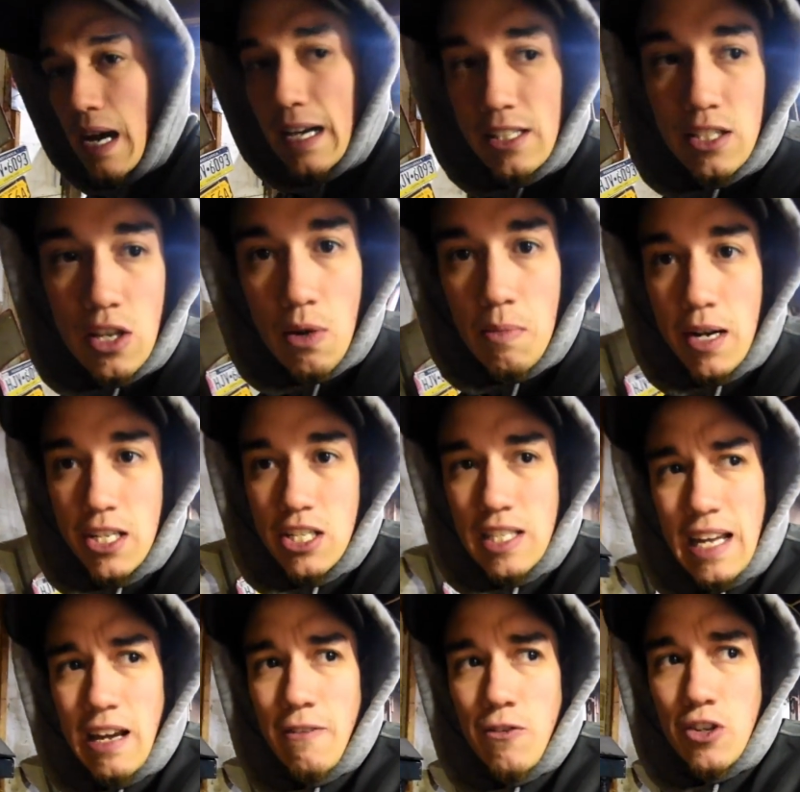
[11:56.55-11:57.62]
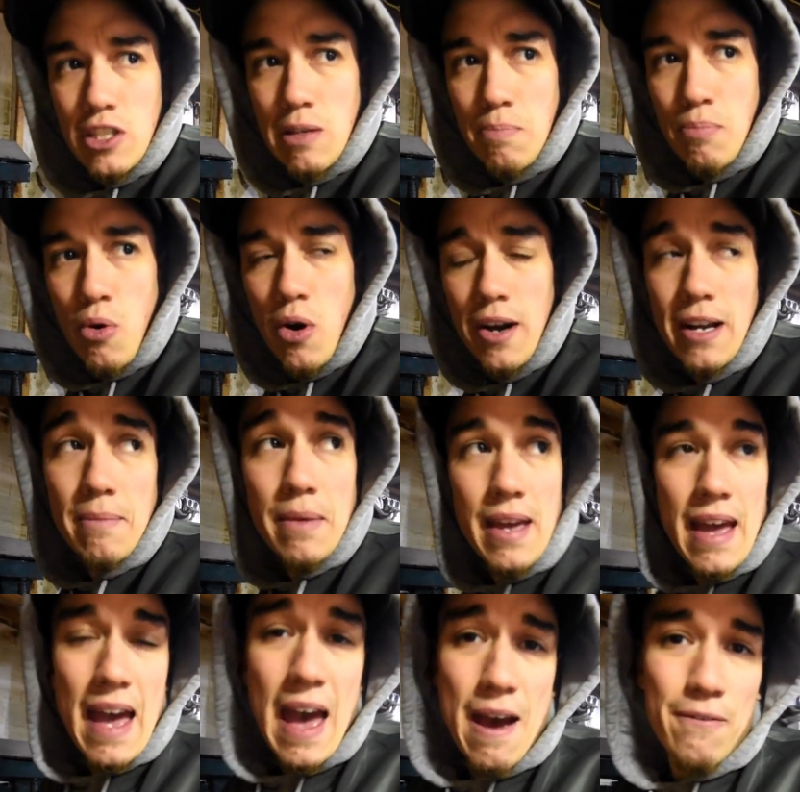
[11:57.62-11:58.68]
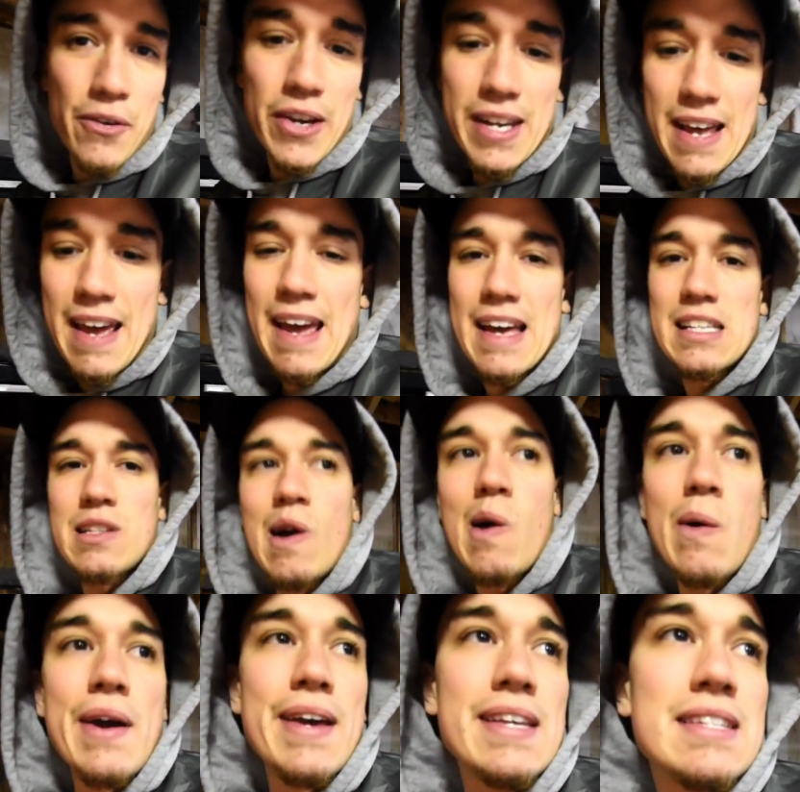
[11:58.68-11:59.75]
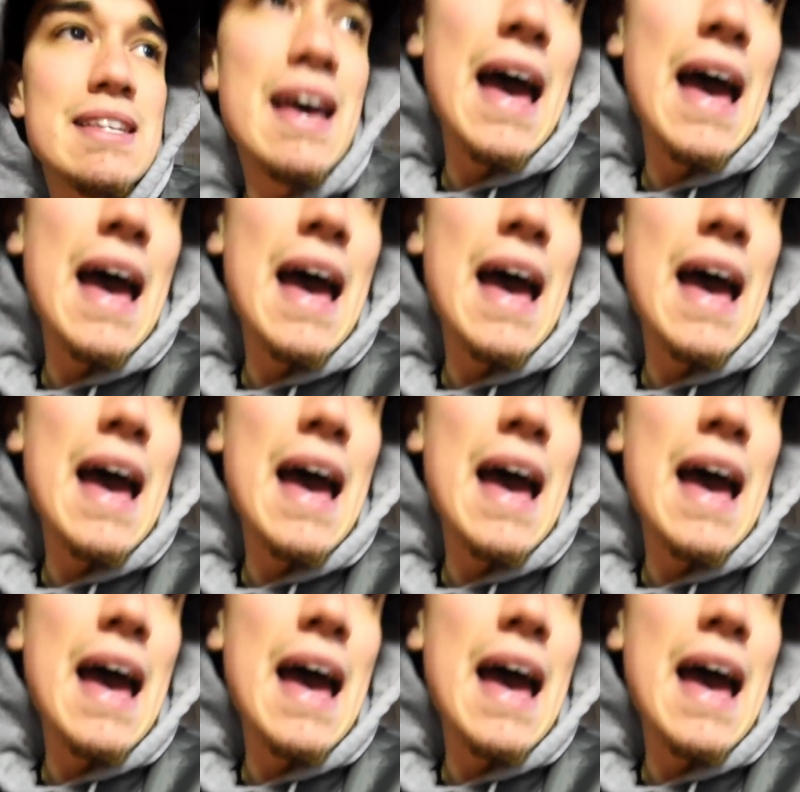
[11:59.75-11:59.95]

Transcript: guys so much. Thank you for supporting me every day, as always.